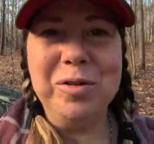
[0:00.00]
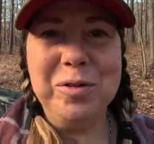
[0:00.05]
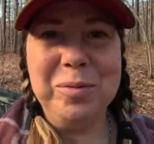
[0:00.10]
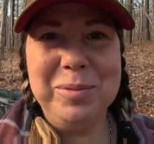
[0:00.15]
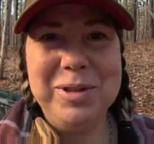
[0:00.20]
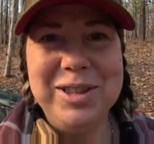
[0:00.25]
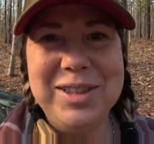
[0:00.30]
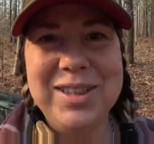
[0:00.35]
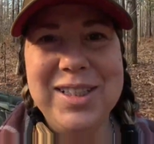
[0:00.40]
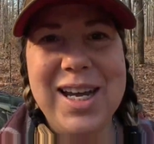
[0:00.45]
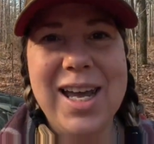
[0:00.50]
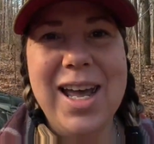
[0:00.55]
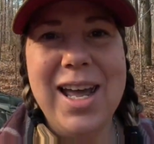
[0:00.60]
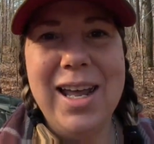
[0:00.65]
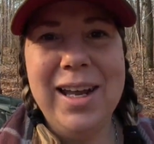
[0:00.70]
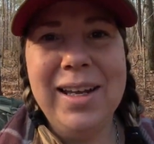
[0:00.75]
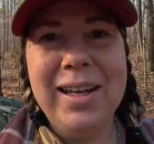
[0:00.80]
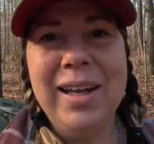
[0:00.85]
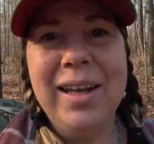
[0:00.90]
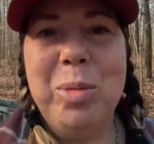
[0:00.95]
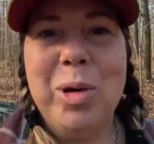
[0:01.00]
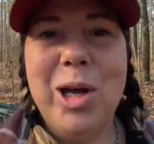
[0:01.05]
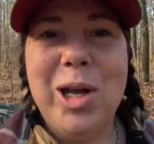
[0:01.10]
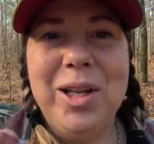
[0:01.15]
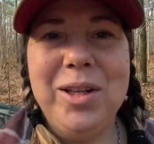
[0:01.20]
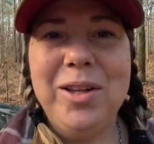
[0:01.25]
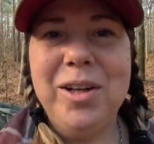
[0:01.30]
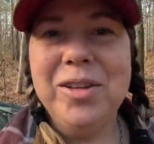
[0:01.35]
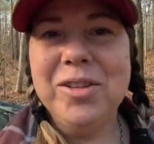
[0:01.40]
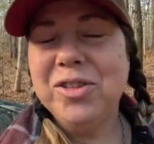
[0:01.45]
from this guy,
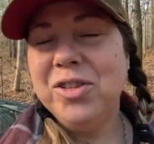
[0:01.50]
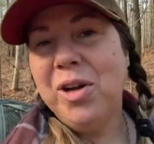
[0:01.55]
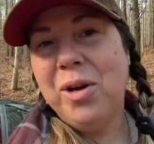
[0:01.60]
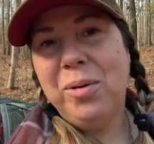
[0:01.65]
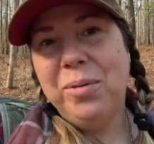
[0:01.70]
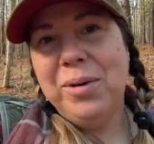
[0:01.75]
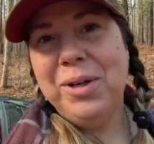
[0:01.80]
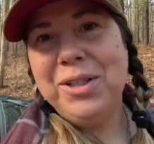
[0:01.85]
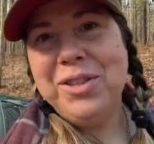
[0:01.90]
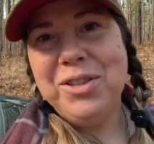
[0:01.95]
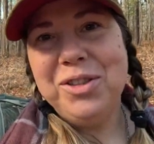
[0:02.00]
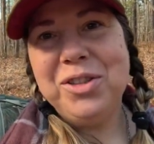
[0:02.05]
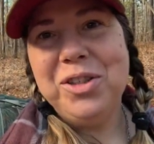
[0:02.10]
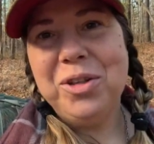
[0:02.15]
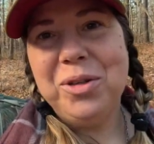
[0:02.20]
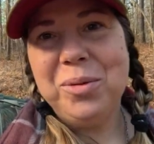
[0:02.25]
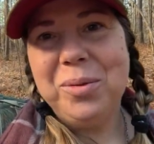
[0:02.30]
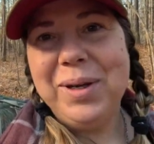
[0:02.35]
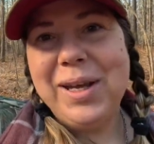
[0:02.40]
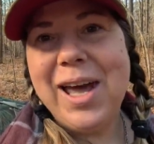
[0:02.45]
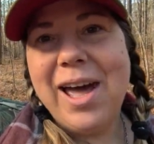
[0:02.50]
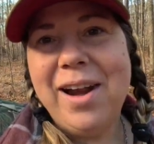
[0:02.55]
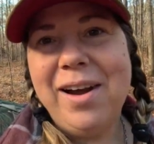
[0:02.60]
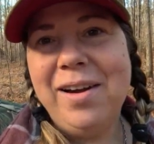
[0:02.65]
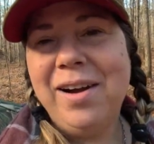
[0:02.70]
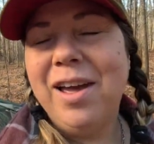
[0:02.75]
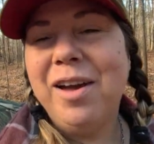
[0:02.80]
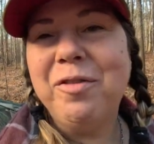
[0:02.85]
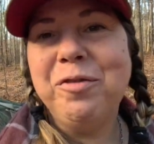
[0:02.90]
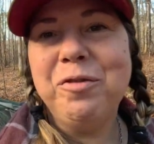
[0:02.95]
but there's no reason to. We got
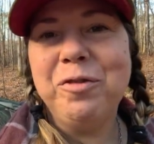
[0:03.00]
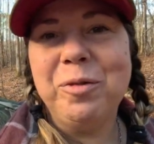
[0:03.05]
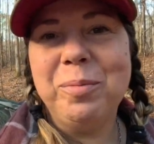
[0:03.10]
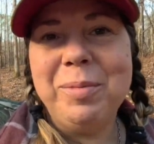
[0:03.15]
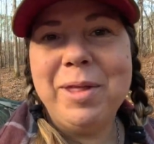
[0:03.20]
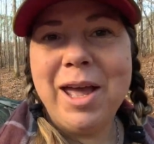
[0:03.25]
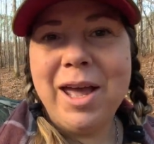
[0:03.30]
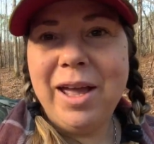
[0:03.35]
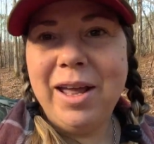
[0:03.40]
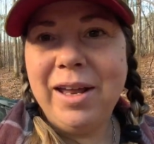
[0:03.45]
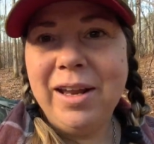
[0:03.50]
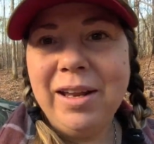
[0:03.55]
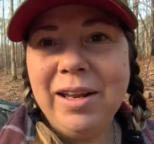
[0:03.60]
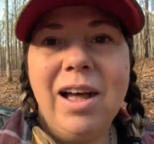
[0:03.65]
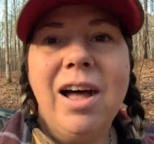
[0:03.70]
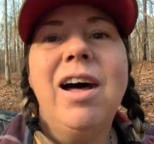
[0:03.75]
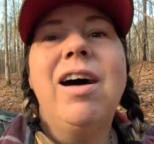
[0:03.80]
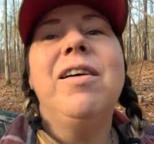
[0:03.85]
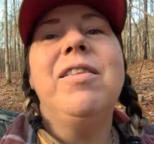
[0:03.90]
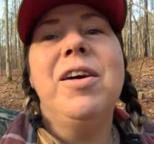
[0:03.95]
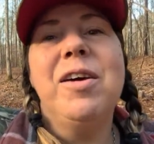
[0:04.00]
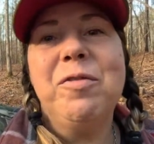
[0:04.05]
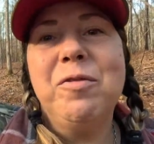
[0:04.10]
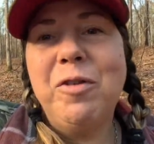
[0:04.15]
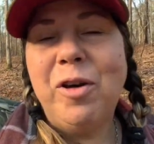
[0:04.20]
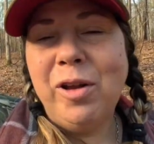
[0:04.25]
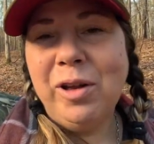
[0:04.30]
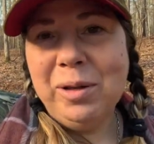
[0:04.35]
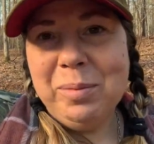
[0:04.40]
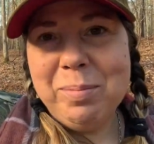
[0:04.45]
enough from that uh, that
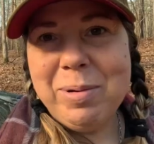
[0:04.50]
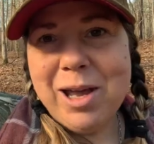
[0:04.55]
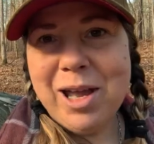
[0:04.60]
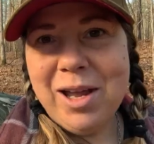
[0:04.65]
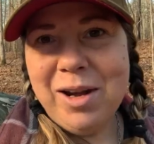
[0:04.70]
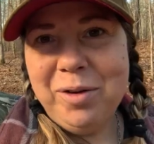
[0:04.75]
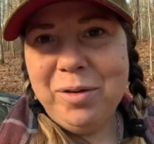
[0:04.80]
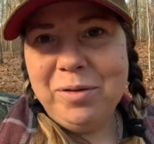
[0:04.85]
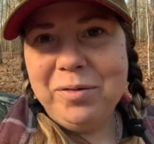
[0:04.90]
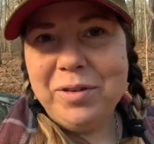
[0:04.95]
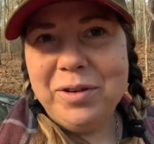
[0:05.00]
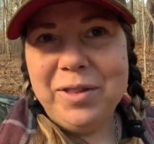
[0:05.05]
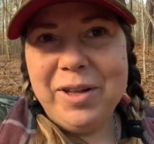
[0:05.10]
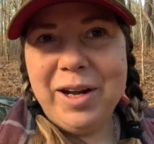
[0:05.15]
fallen pine over